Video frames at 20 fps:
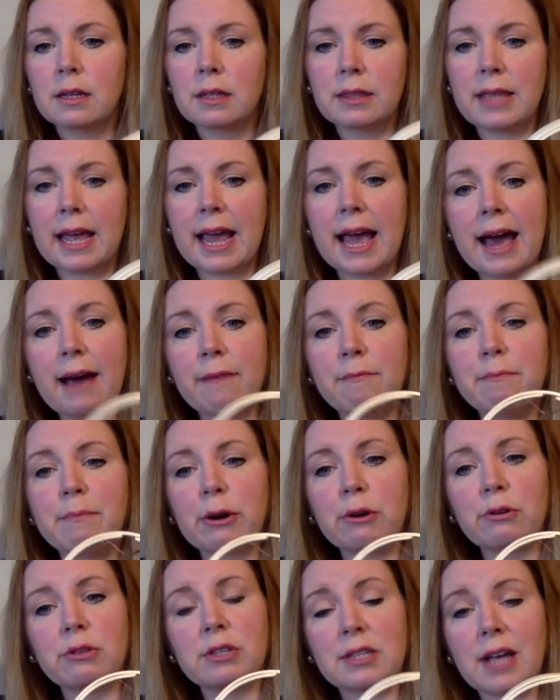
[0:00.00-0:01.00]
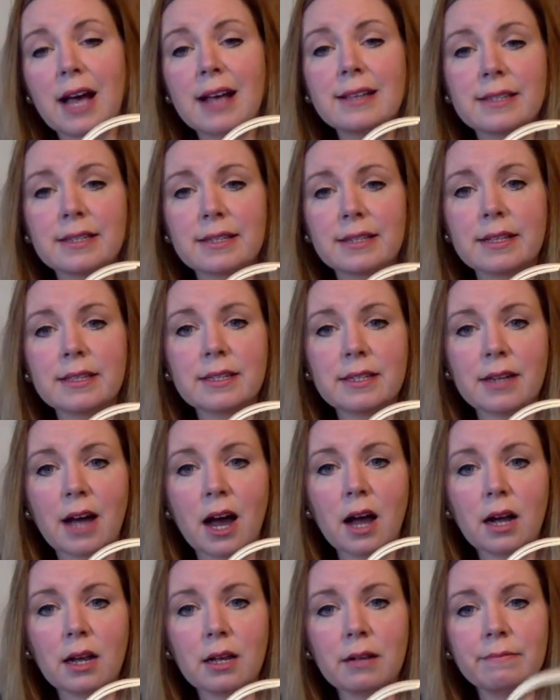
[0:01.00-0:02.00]
They have both sizes in
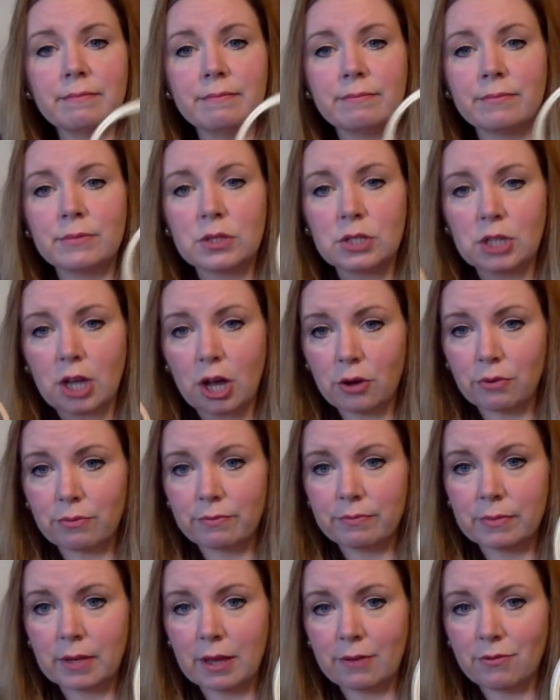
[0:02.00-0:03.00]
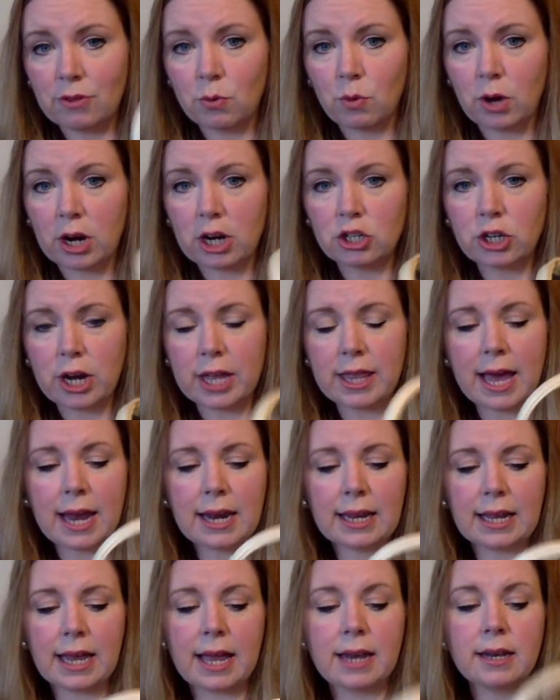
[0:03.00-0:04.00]
stock. So if you want to try that
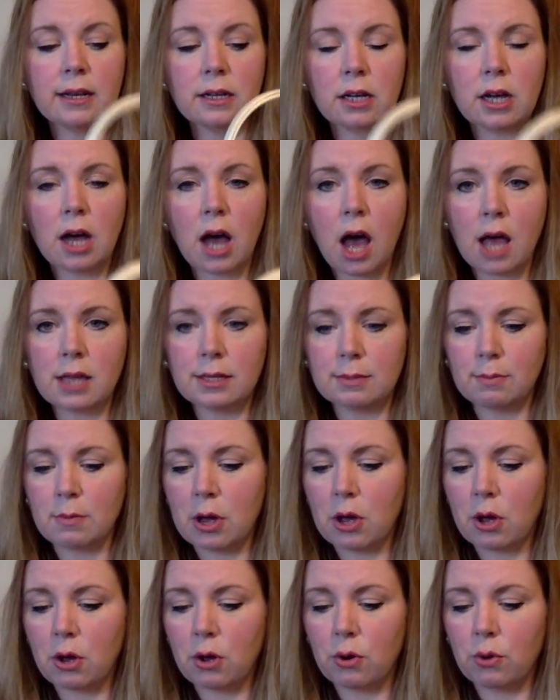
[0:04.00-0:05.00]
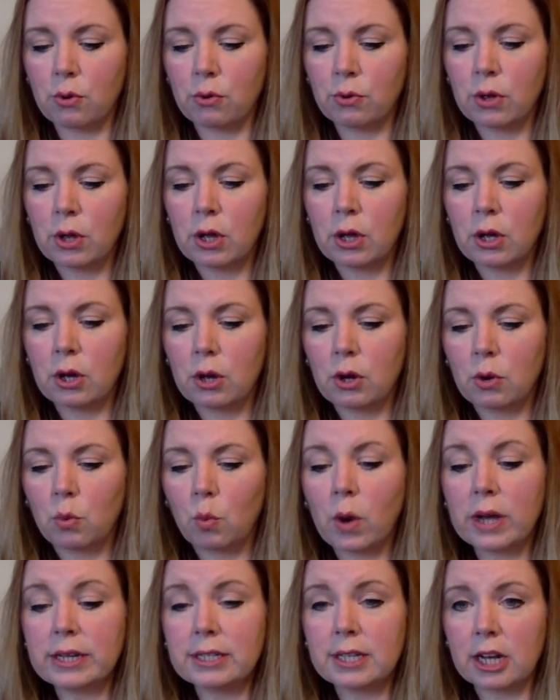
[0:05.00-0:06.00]
again, Cosmo
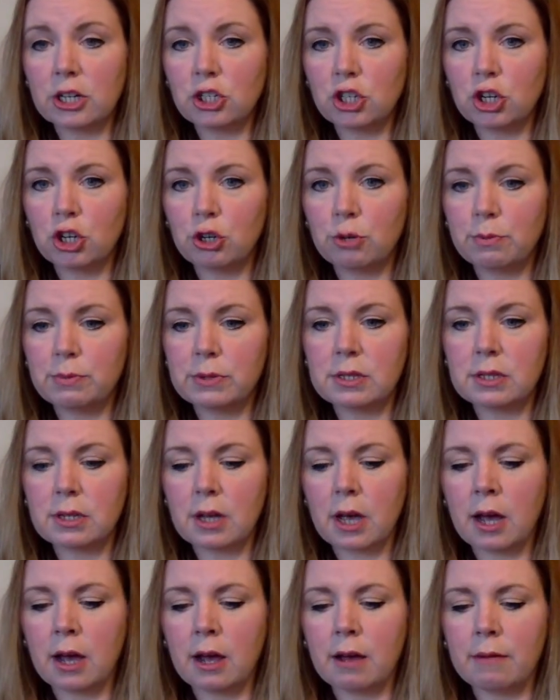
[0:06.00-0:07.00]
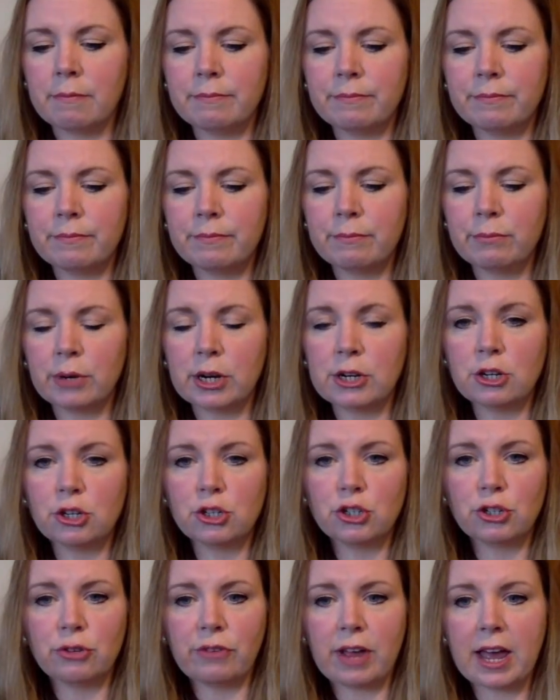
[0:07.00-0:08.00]
One Touch hoops. Brenda
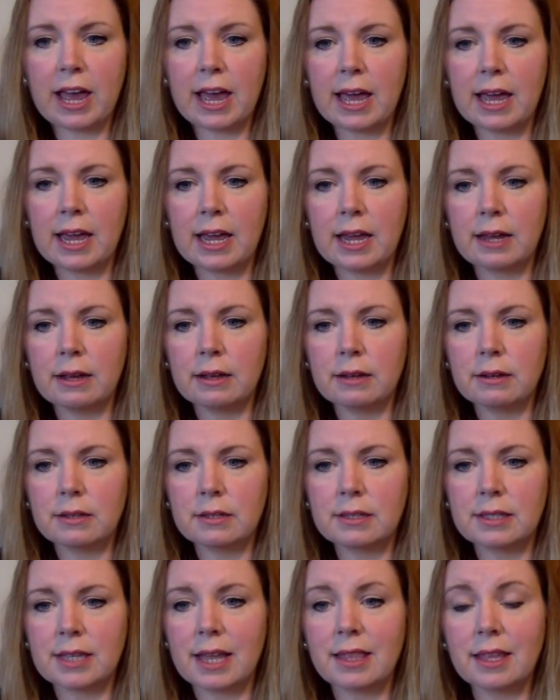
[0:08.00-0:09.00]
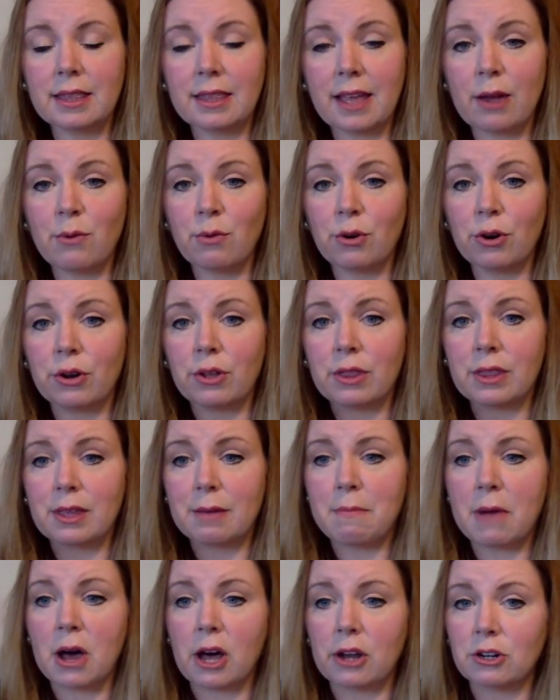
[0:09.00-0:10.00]
Gervais said that they were the
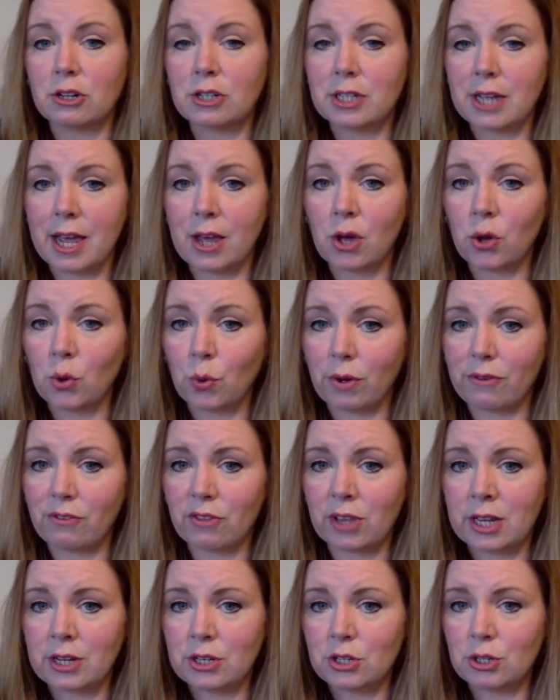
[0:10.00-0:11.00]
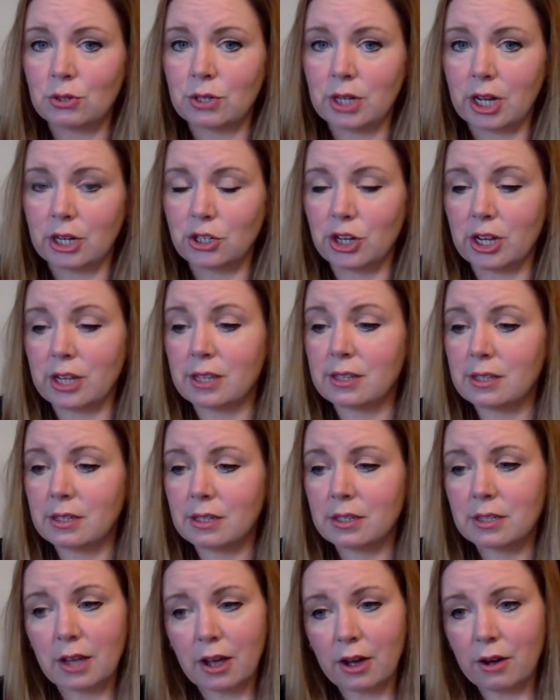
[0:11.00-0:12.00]
modern day equivalent to Duchess.
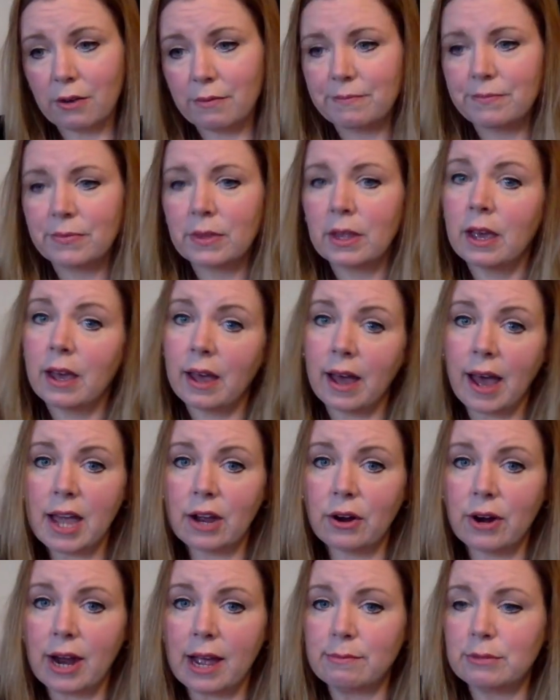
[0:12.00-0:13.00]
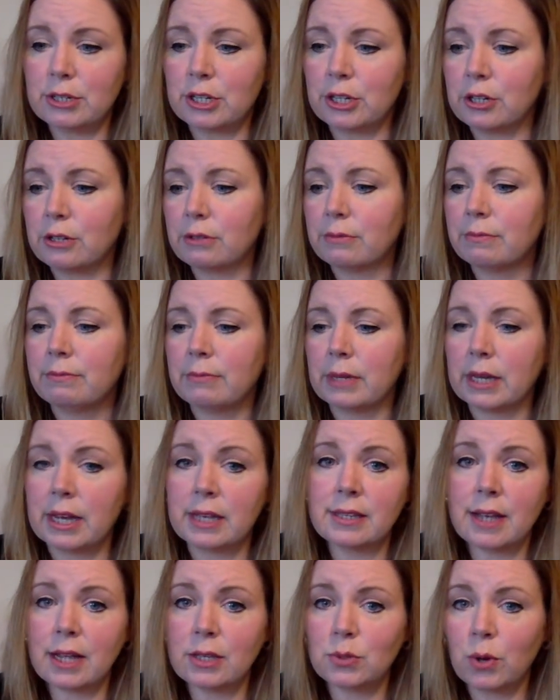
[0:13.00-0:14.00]
So I grabbed 2
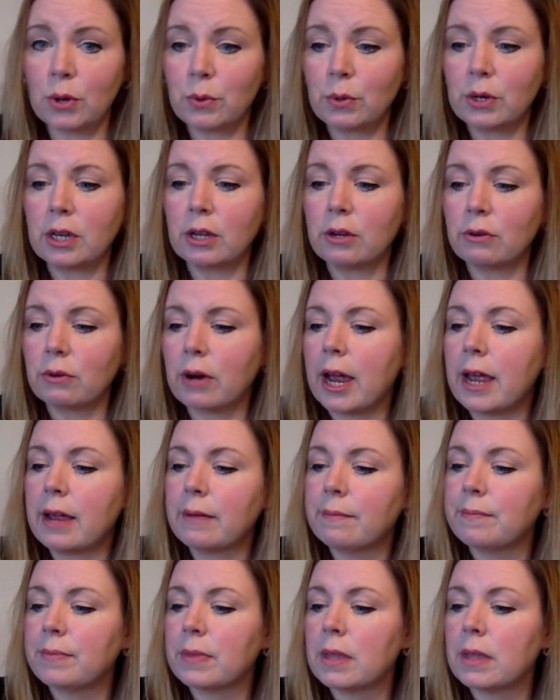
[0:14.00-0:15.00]
because that's what we do, right?